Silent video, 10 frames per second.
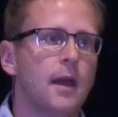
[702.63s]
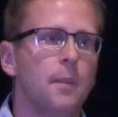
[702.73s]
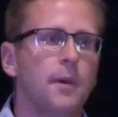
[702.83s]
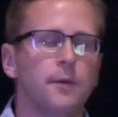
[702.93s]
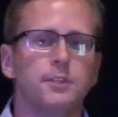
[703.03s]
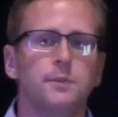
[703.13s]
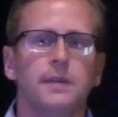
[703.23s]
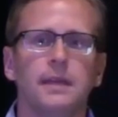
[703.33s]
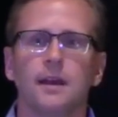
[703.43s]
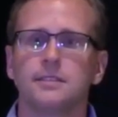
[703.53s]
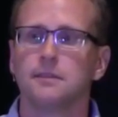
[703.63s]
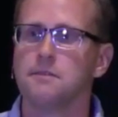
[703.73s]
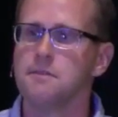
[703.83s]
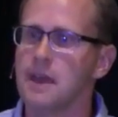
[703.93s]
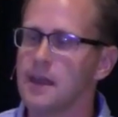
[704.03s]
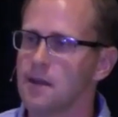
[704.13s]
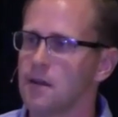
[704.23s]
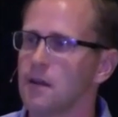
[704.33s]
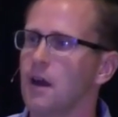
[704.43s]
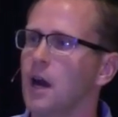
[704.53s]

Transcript: but it was because of their